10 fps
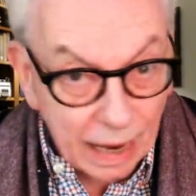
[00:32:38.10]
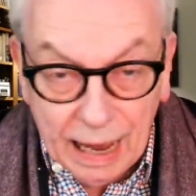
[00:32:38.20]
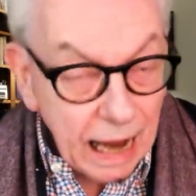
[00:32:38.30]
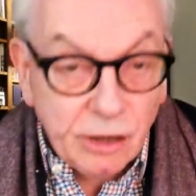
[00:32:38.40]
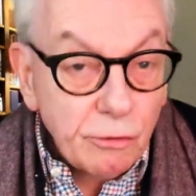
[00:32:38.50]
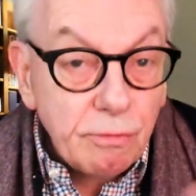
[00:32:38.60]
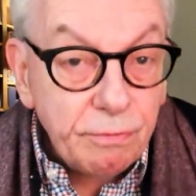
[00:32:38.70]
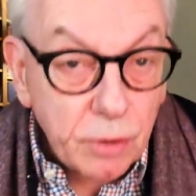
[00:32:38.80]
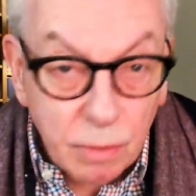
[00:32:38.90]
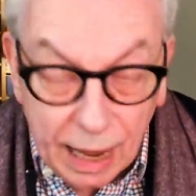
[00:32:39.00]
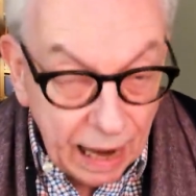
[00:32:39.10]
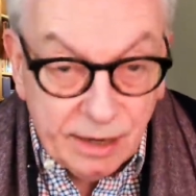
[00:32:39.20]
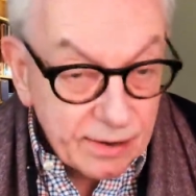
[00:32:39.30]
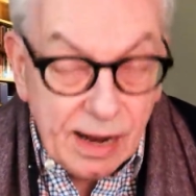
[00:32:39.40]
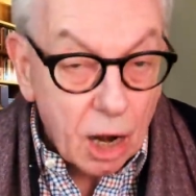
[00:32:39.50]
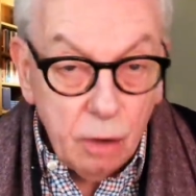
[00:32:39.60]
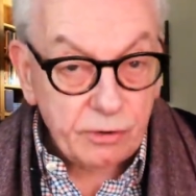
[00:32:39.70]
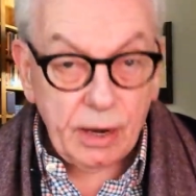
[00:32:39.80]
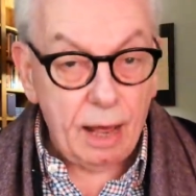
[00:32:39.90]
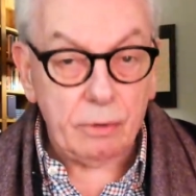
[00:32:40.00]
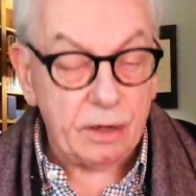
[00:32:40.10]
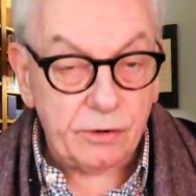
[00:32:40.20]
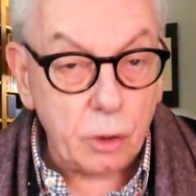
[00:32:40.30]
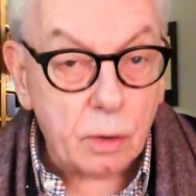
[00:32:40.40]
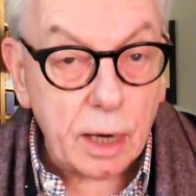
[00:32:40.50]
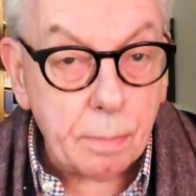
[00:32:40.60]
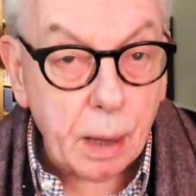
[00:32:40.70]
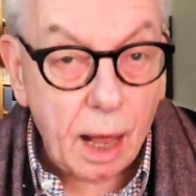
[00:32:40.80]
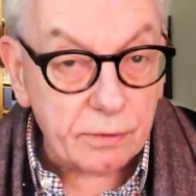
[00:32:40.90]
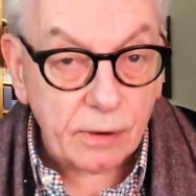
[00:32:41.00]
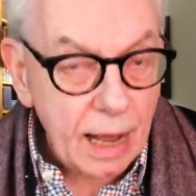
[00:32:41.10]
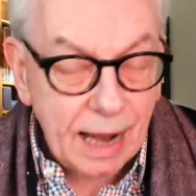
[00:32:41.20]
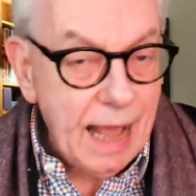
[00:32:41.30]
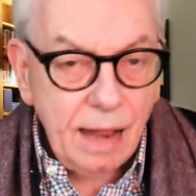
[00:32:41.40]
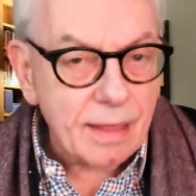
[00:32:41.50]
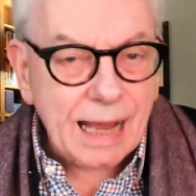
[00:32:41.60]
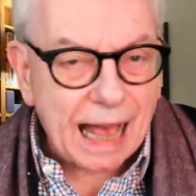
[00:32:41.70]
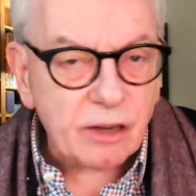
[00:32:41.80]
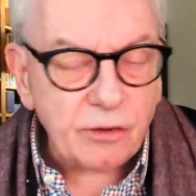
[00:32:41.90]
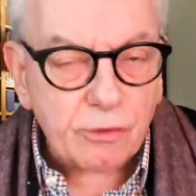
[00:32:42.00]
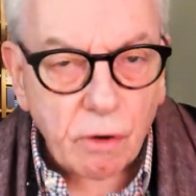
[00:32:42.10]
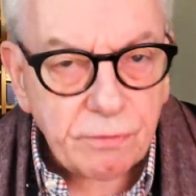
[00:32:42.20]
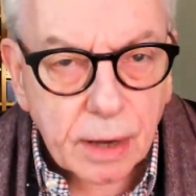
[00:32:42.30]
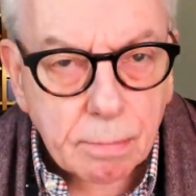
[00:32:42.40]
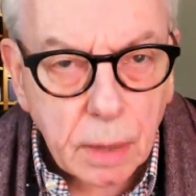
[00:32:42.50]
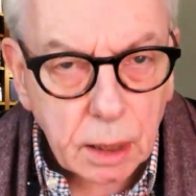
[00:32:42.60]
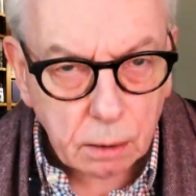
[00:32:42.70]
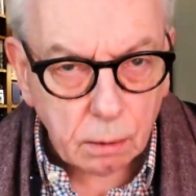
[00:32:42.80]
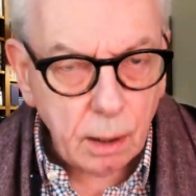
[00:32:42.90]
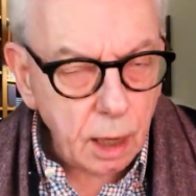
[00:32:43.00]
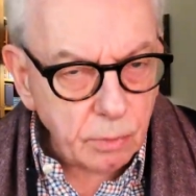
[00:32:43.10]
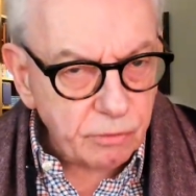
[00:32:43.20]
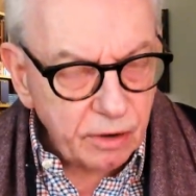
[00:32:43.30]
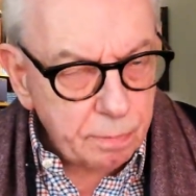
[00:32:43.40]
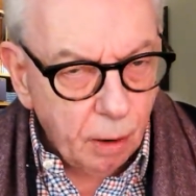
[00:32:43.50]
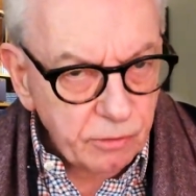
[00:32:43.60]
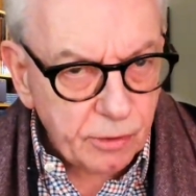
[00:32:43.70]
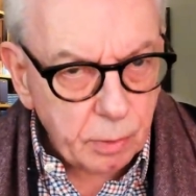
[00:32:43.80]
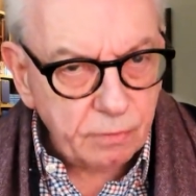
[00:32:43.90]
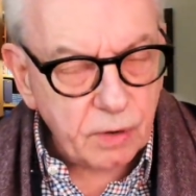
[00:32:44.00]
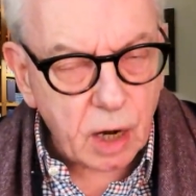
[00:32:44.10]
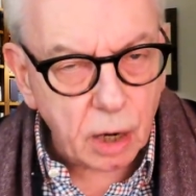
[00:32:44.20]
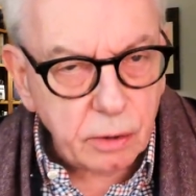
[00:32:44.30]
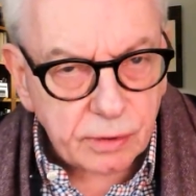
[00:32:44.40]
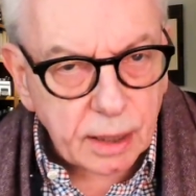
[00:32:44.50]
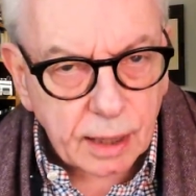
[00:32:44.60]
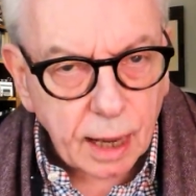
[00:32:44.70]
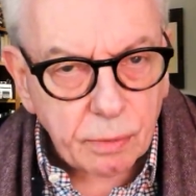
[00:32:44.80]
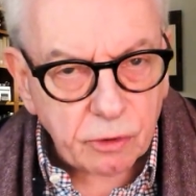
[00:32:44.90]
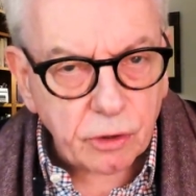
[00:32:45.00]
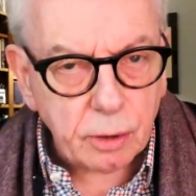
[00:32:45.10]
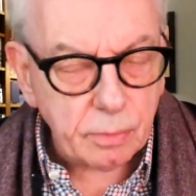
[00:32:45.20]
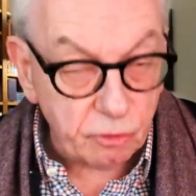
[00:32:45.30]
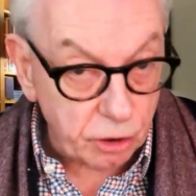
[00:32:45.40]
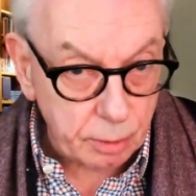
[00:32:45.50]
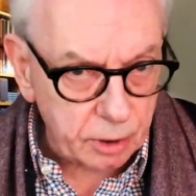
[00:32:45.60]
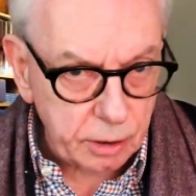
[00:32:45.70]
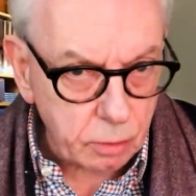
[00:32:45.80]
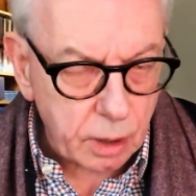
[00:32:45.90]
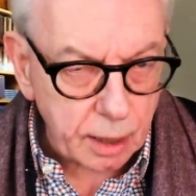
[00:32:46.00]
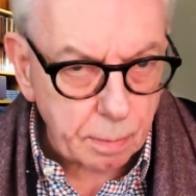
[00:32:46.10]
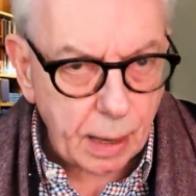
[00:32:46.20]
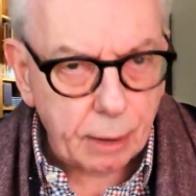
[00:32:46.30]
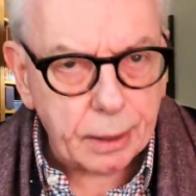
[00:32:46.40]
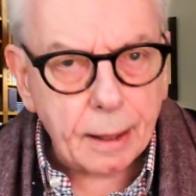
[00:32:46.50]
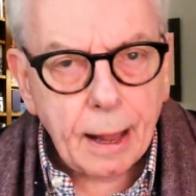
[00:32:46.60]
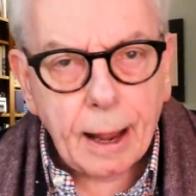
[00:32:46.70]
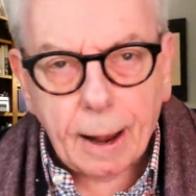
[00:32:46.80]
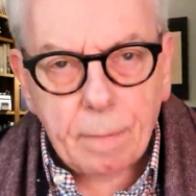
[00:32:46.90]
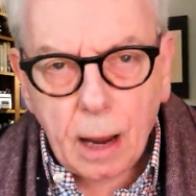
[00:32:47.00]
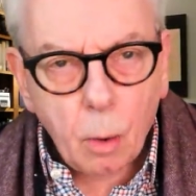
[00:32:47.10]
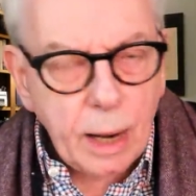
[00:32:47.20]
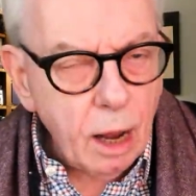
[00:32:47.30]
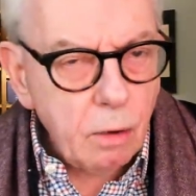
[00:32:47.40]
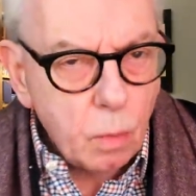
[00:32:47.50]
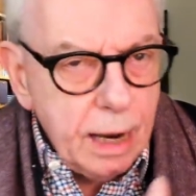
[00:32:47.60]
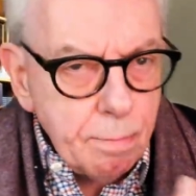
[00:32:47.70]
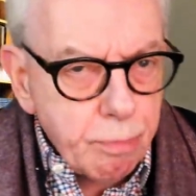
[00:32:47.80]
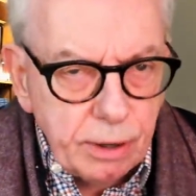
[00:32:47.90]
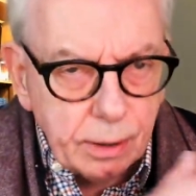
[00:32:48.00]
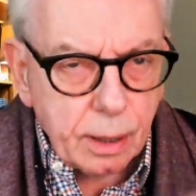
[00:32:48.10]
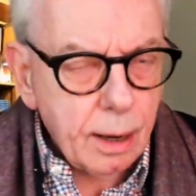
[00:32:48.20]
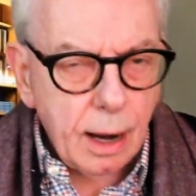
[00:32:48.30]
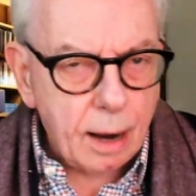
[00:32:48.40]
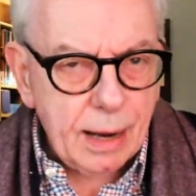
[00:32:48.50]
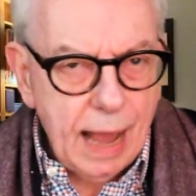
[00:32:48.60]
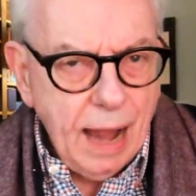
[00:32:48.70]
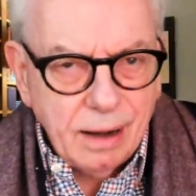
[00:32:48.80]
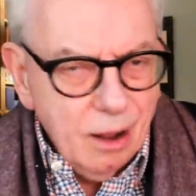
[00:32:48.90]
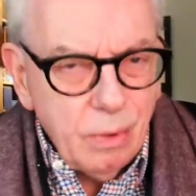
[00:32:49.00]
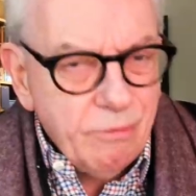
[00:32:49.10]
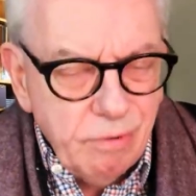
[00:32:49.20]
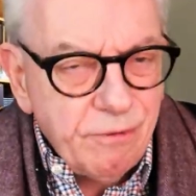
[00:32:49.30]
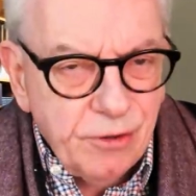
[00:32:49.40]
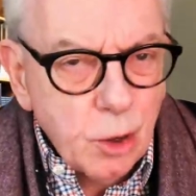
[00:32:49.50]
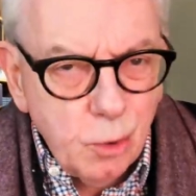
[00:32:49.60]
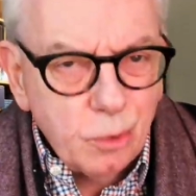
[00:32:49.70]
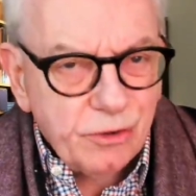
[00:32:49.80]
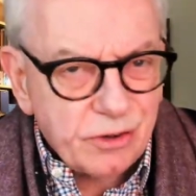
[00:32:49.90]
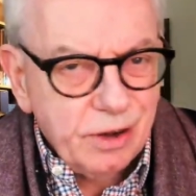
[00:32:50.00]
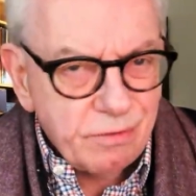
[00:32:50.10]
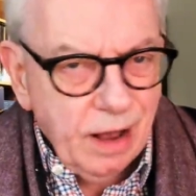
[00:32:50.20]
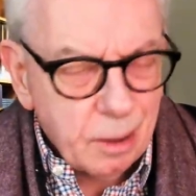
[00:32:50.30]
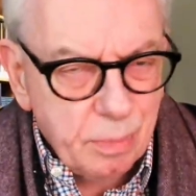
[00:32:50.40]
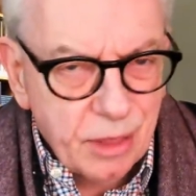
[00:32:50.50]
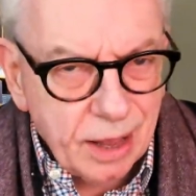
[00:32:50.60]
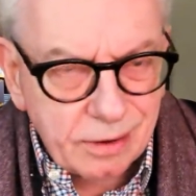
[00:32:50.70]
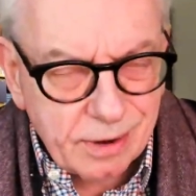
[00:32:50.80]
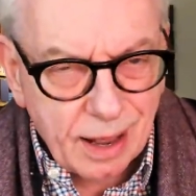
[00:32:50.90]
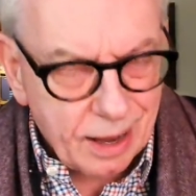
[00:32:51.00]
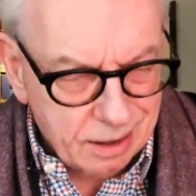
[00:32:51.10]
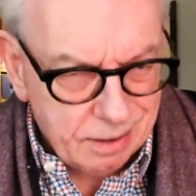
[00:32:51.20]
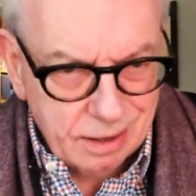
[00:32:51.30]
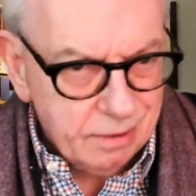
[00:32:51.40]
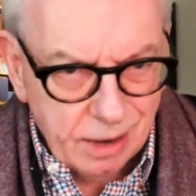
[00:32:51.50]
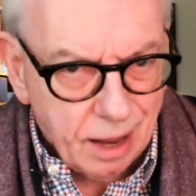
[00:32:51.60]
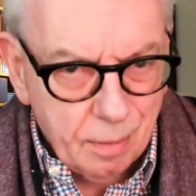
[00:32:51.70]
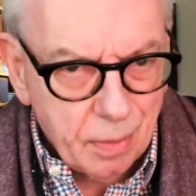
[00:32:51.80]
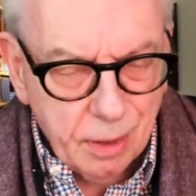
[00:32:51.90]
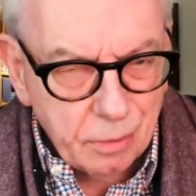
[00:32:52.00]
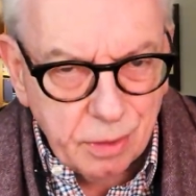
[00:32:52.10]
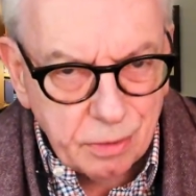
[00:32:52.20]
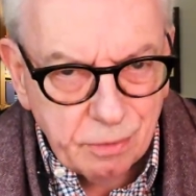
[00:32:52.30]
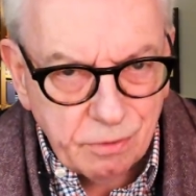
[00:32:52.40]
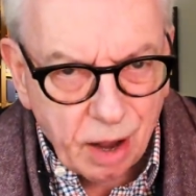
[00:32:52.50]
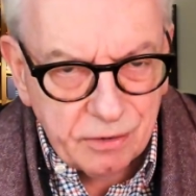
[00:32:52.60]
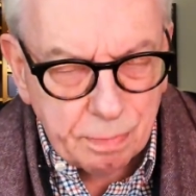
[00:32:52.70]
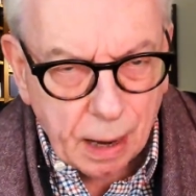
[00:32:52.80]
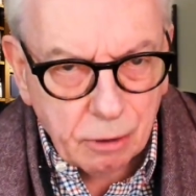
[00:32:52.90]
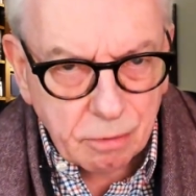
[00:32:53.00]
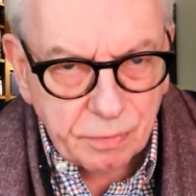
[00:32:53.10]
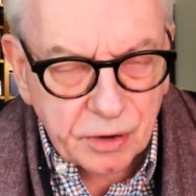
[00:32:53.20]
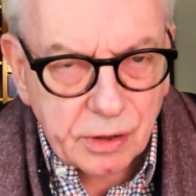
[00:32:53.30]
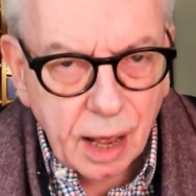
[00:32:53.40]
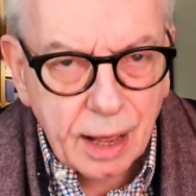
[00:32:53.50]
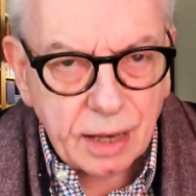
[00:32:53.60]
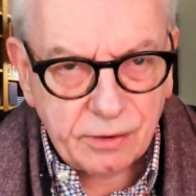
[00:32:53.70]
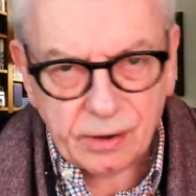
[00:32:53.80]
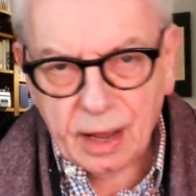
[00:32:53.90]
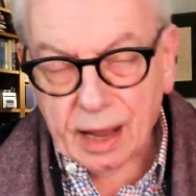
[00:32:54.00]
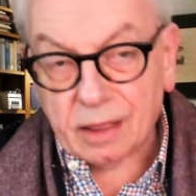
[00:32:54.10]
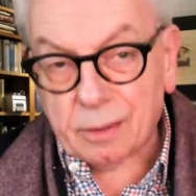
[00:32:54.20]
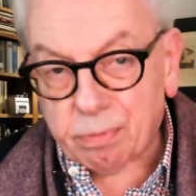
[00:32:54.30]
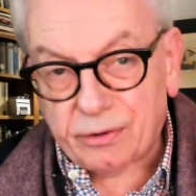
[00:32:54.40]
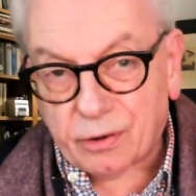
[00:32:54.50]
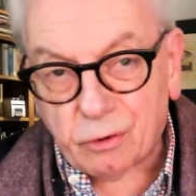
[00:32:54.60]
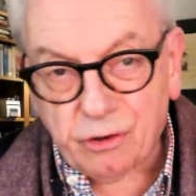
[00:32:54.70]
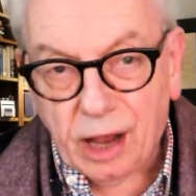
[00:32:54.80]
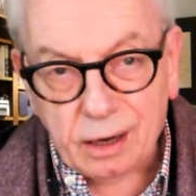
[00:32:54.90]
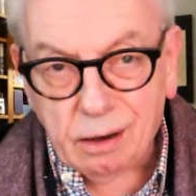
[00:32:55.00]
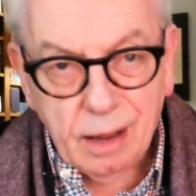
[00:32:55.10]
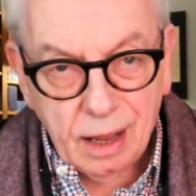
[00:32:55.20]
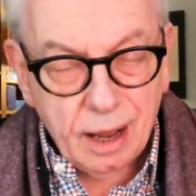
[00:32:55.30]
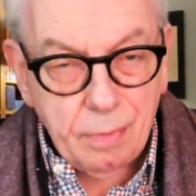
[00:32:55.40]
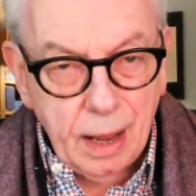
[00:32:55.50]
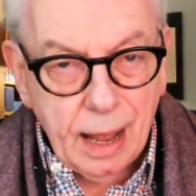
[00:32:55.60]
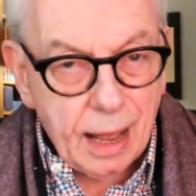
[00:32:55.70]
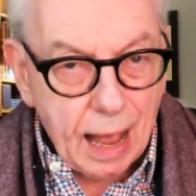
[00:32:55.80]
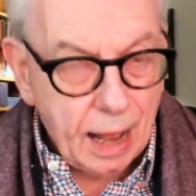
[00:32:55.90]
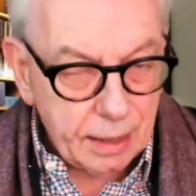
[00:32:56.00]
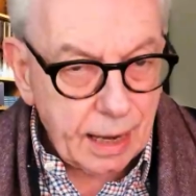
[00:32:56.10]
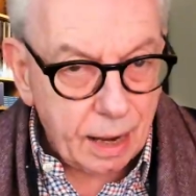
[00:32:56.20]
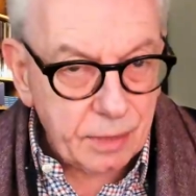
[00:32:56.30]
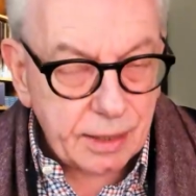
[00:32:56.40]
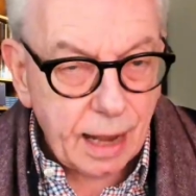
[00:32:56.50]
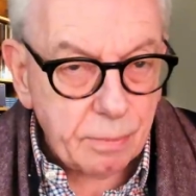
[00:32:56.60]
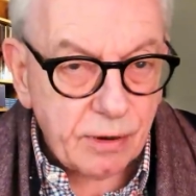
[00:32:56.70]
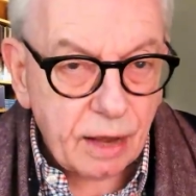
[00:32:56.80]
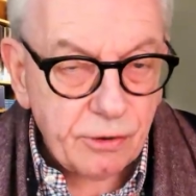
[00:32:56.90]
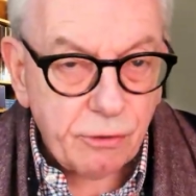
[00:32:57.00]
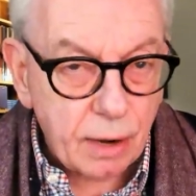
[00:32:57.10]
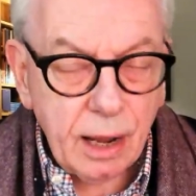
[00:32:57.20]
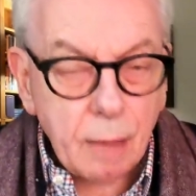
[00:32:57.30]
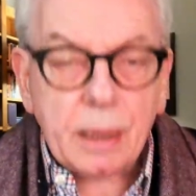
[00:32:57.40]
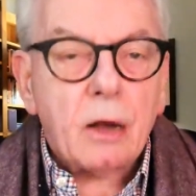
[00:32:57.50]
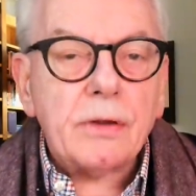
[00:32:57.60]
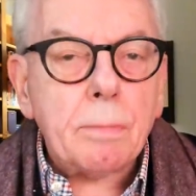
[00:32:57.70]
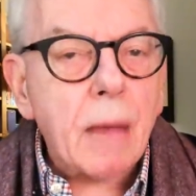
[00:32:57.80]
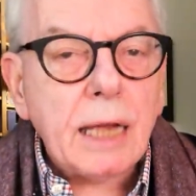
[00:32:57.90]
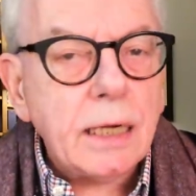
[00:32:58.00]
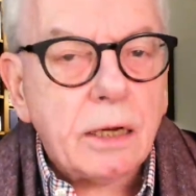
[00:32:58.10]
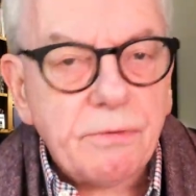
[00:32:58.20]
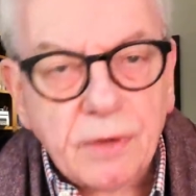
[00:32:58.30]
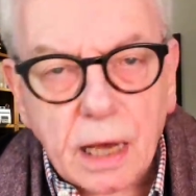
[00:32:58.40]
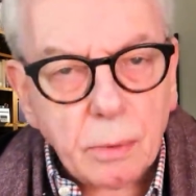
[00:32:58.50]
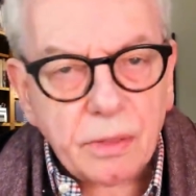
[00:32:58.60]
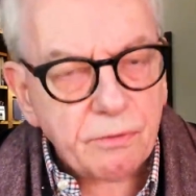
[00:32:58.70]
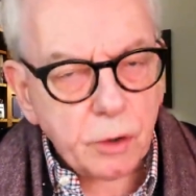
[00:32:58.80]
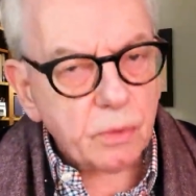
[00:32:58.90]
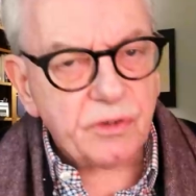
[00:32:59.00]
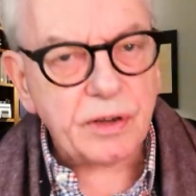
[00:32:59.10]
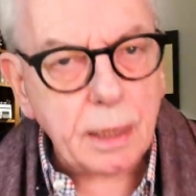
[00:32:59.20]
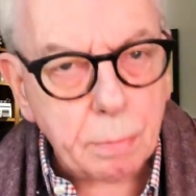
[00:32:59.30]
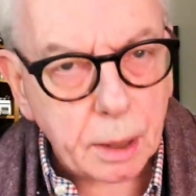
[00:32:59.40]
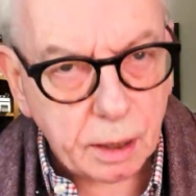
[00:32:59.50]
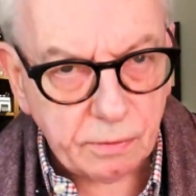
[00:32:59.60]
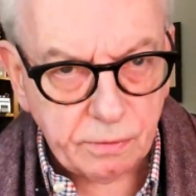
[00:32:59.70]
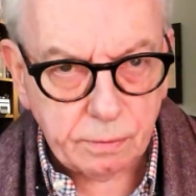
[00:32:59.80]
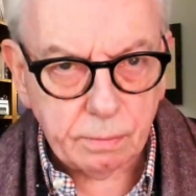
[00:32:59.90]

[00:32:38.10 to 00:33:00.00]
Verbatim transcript: It has, refused; it has closed down its nuclear plants. Again, the catastrophic Merkel was responsible for closing down the German, German nuclear power. Um, we are we, in Britain. Again, we've refused to develop things like and the, the, the, vast power of the tides in the Bristol Channel um, and, and, and the Thames estuary because it might interfere with a few seabirds.